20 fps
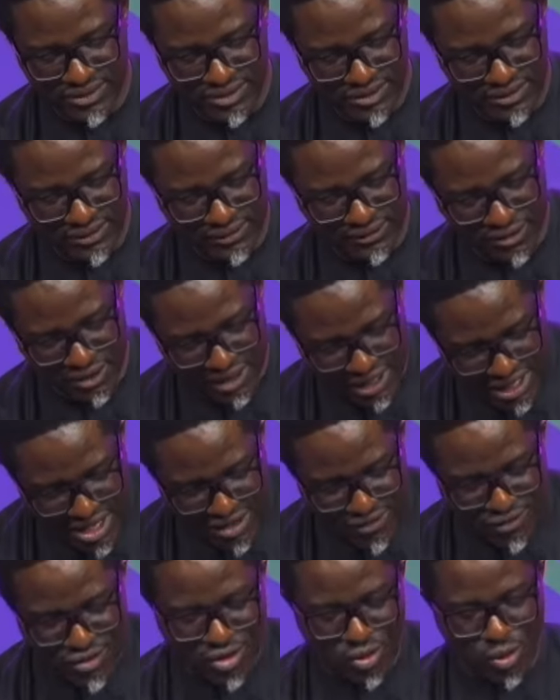
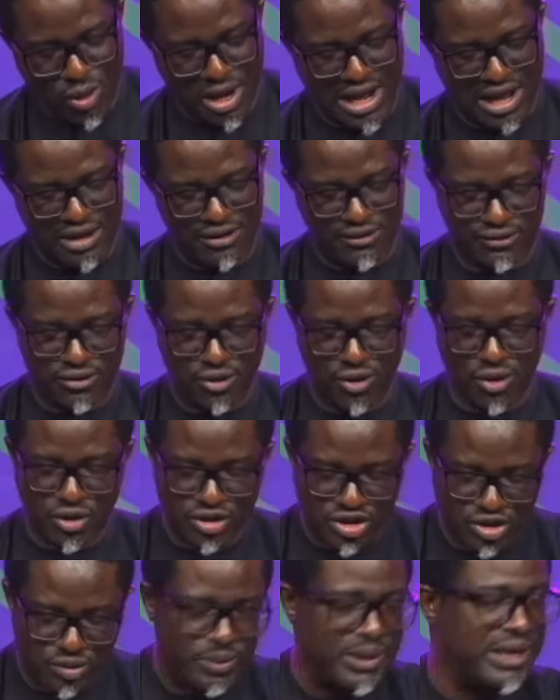Forgive your wife or
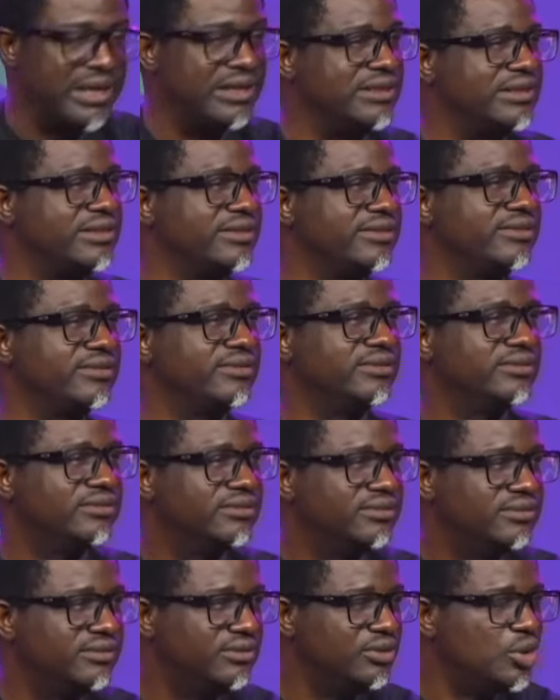husband.
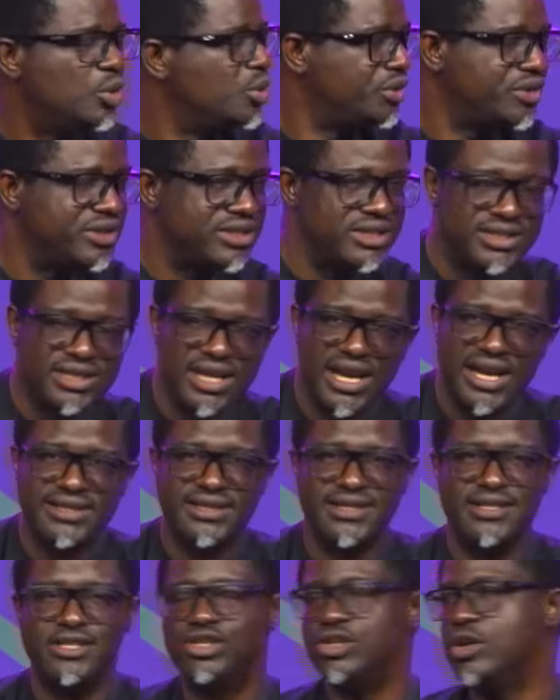Don't
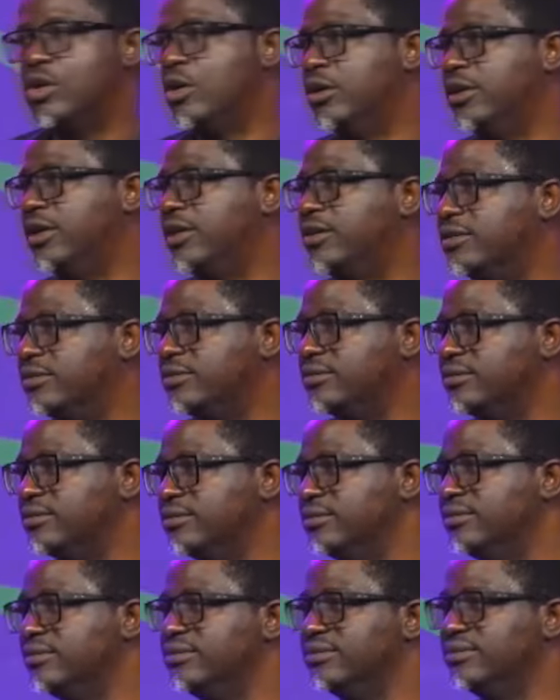criticize each other.
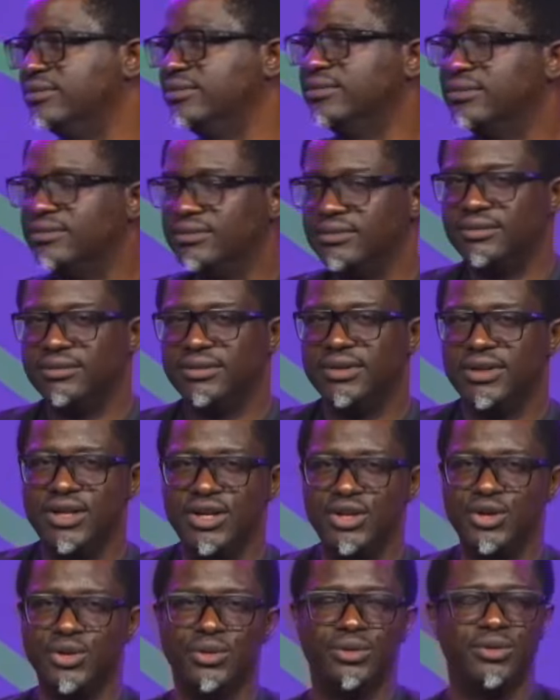
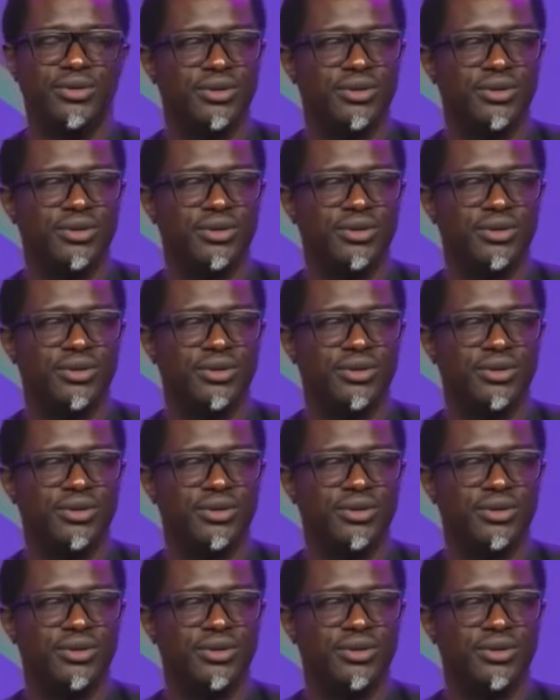You know,